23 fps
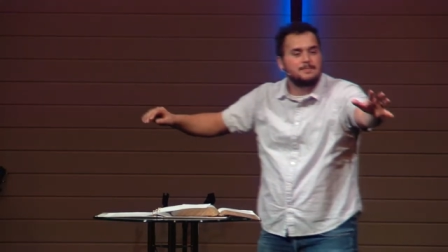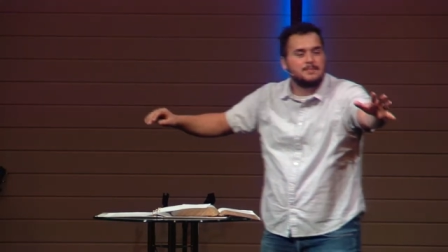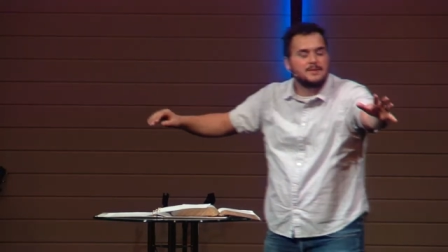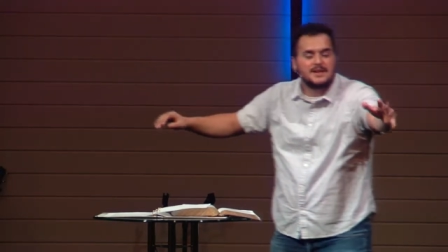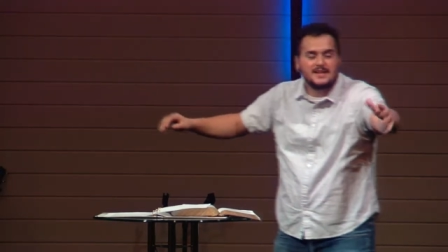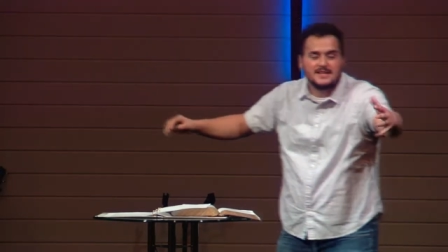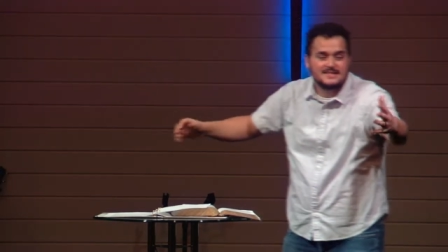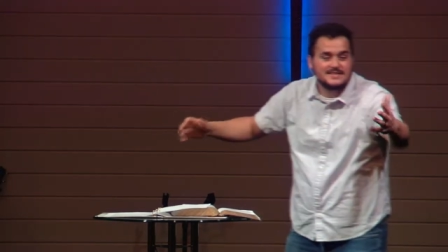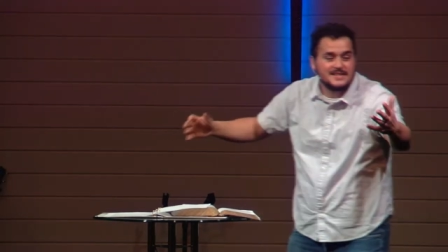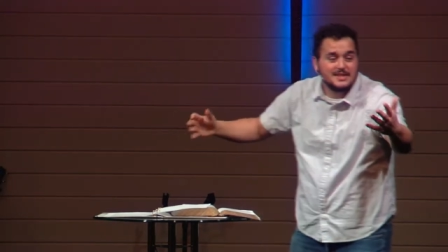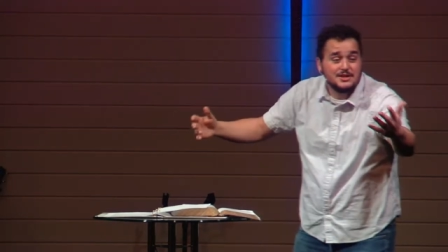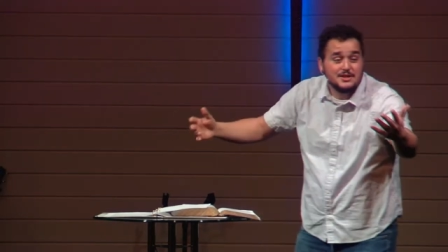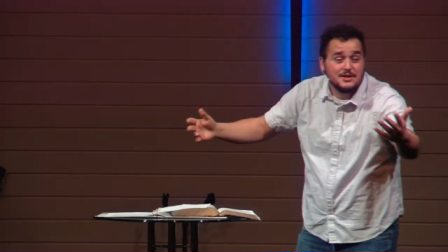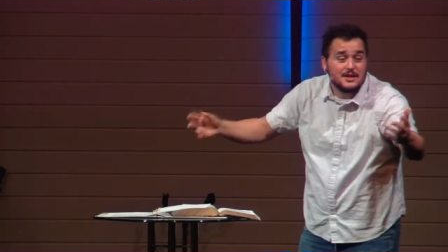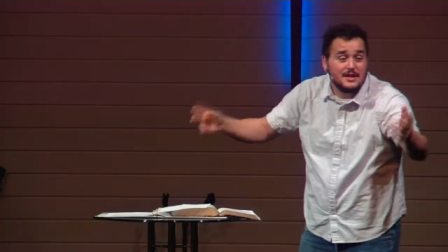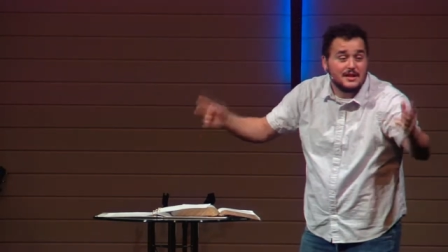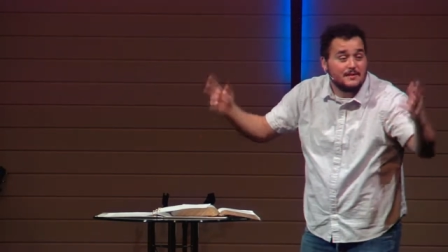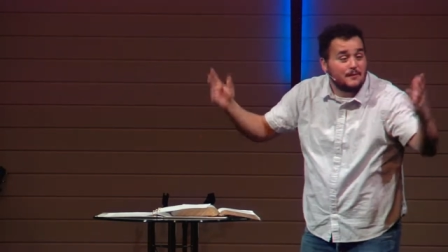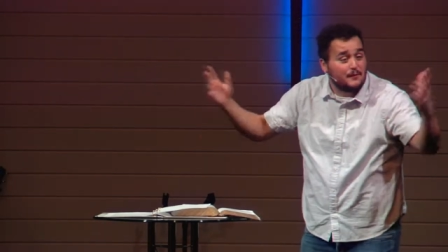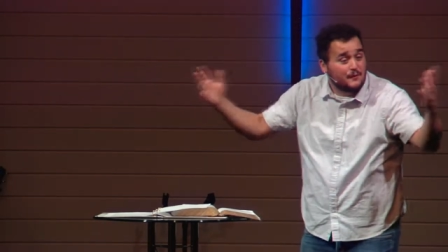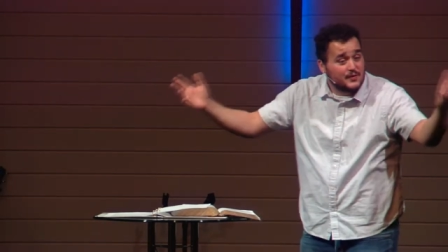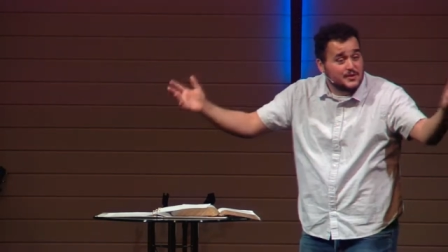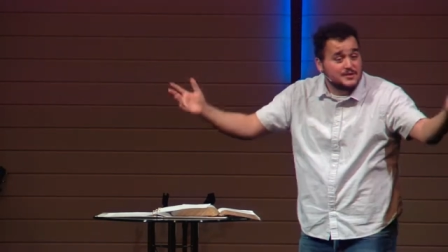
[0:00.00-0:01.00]
because then
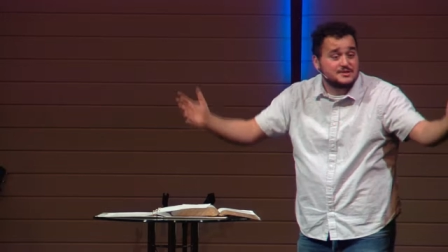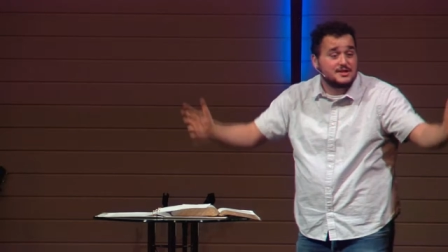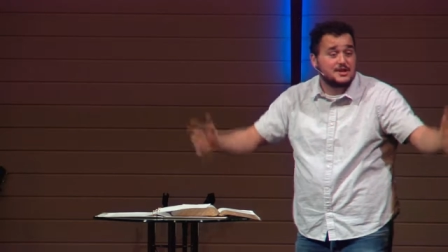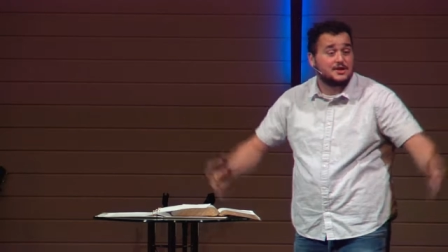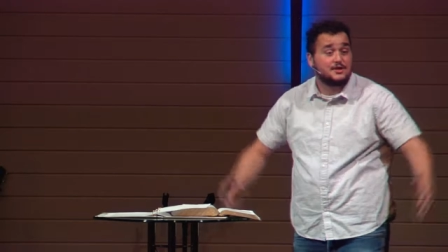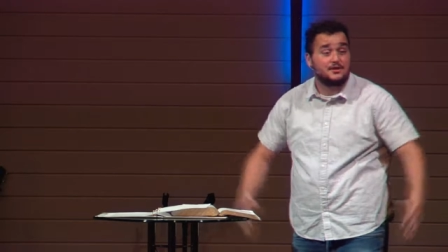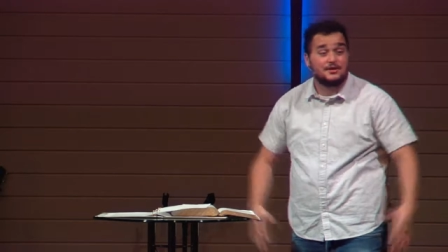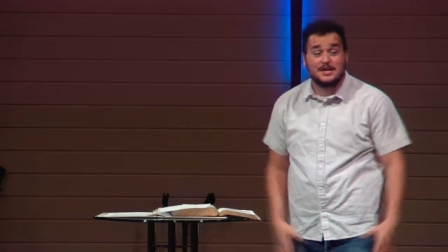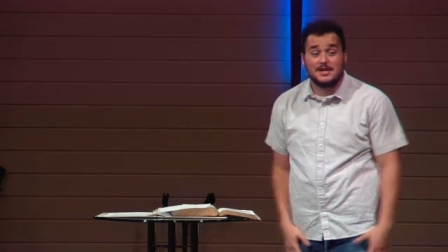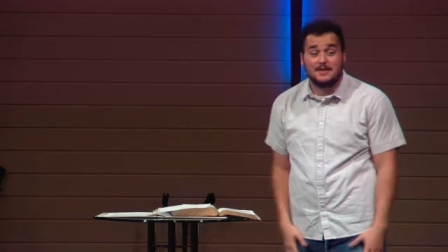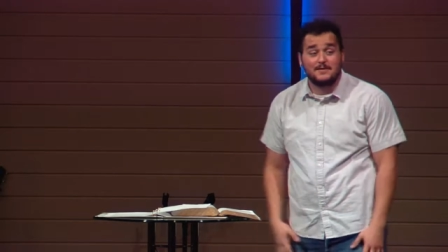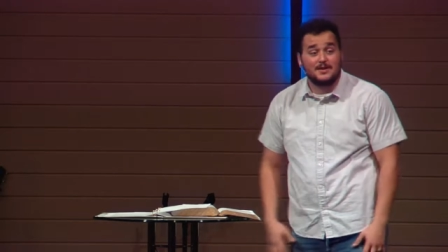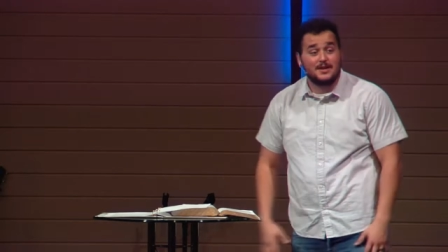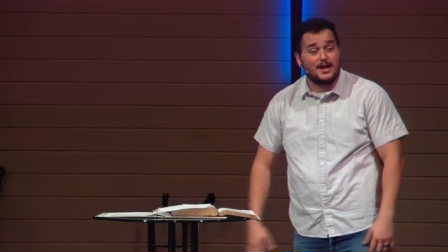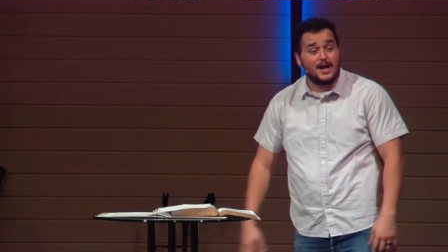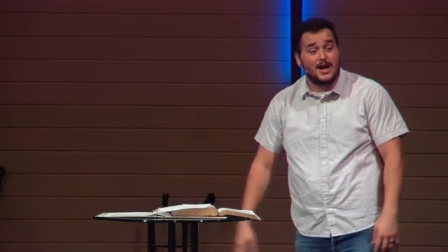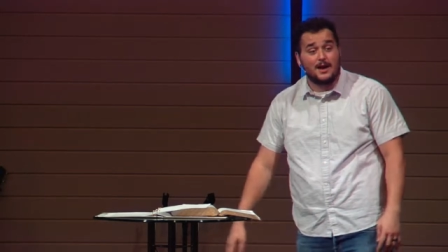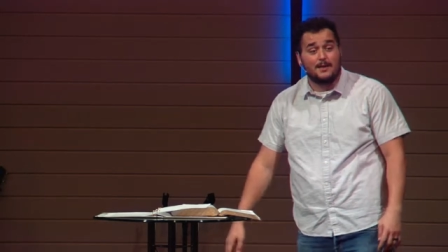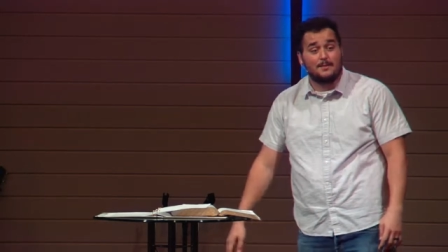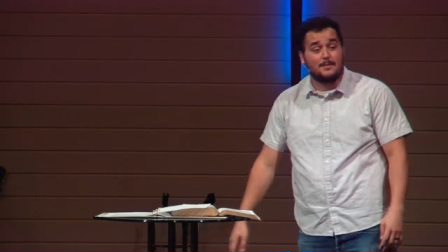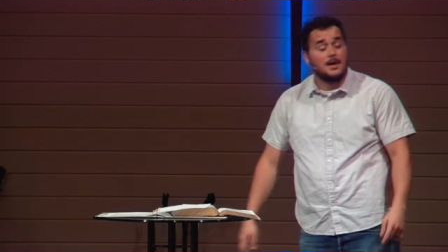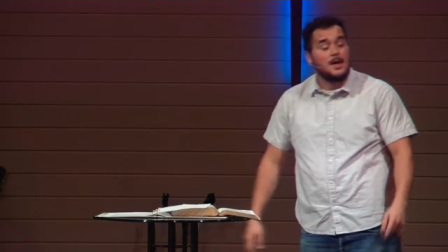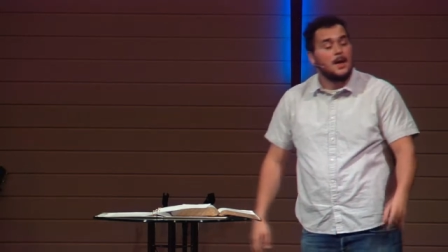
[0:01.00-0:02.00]
it feels like you're giving
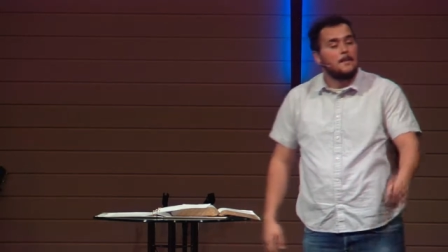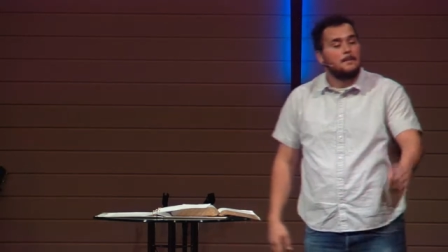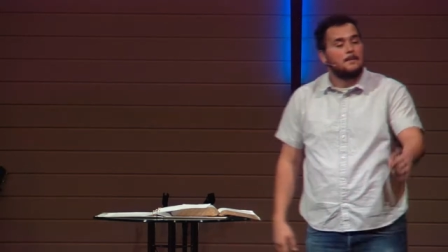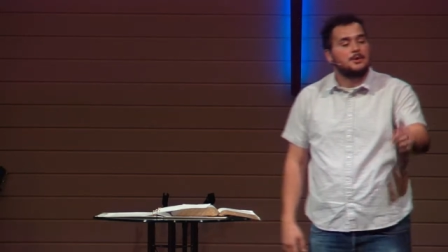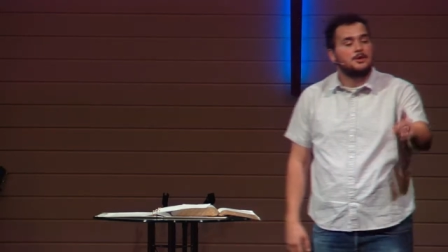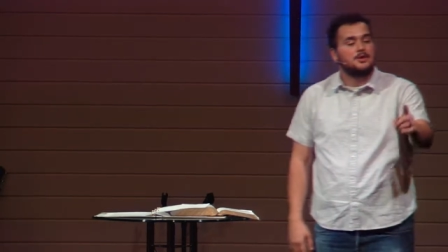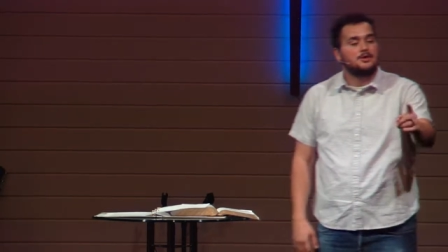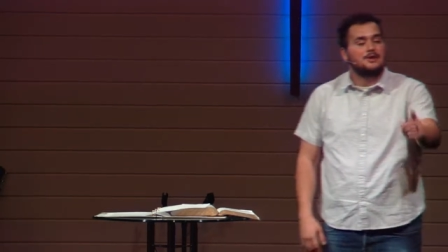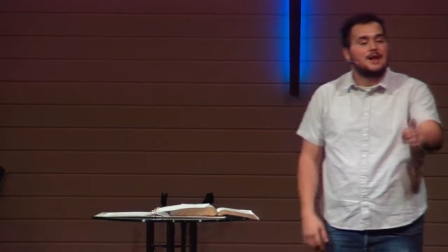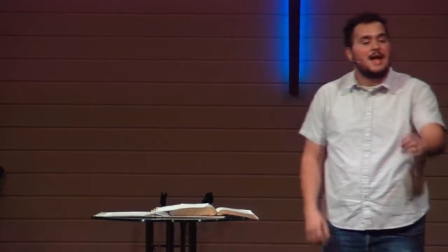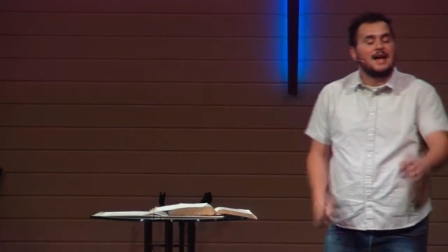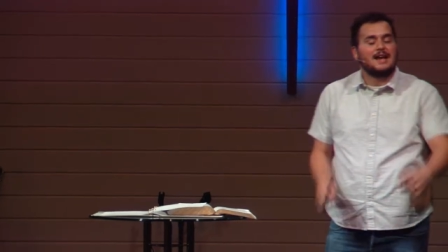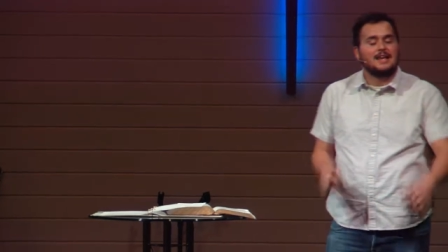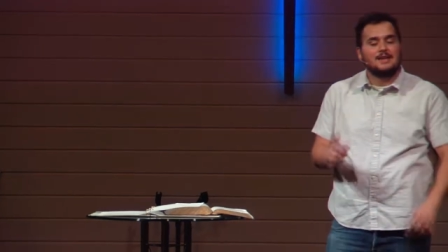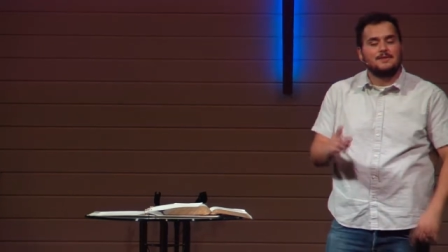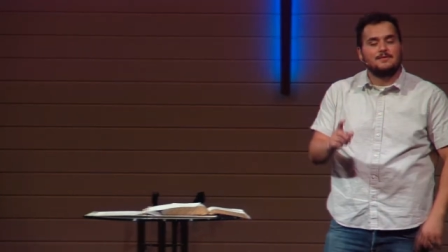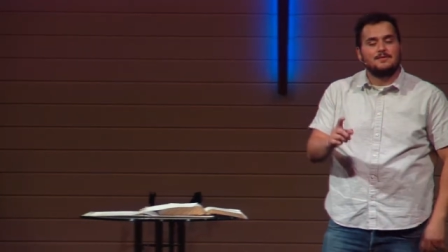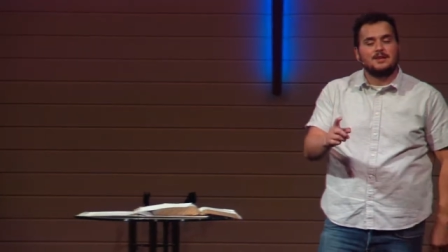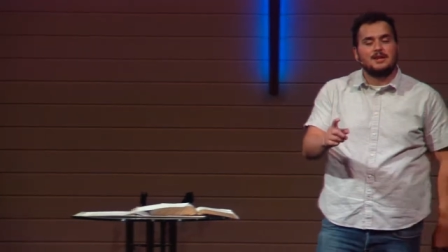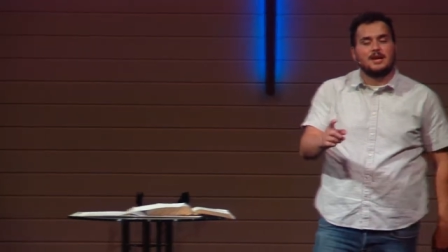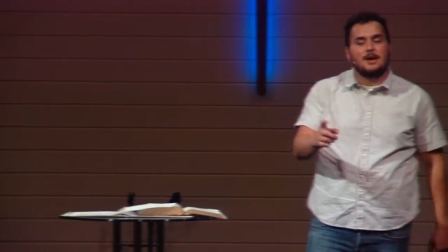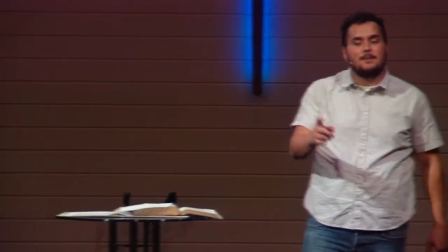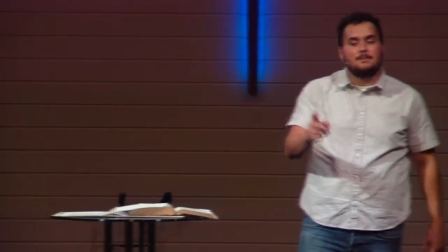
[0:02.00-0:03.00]
up, but you're not
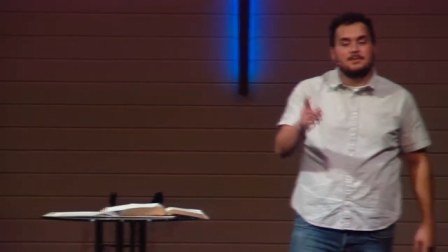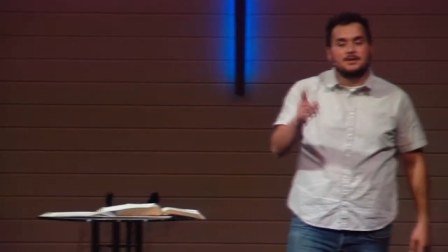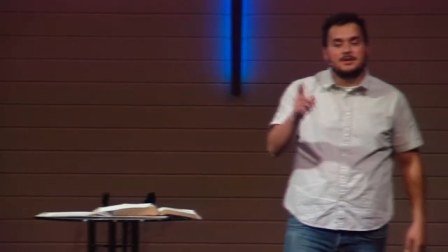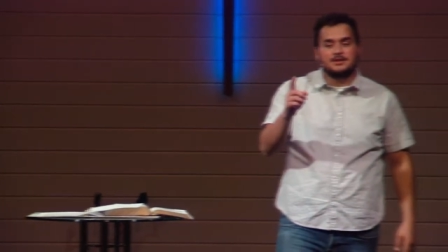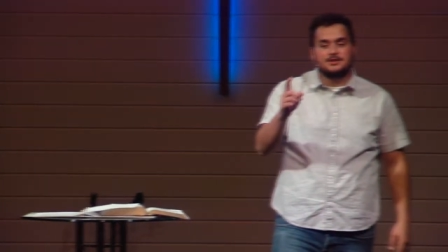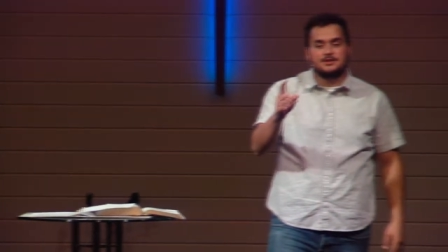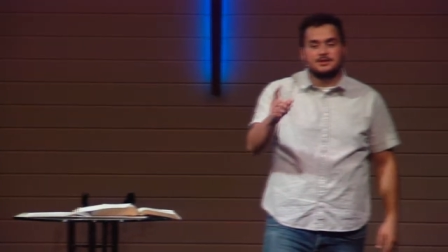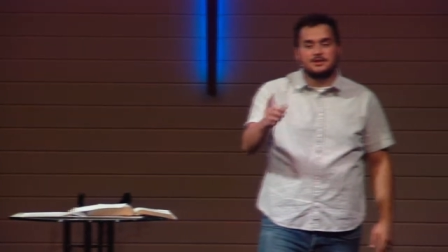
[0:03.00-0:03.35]
giving up because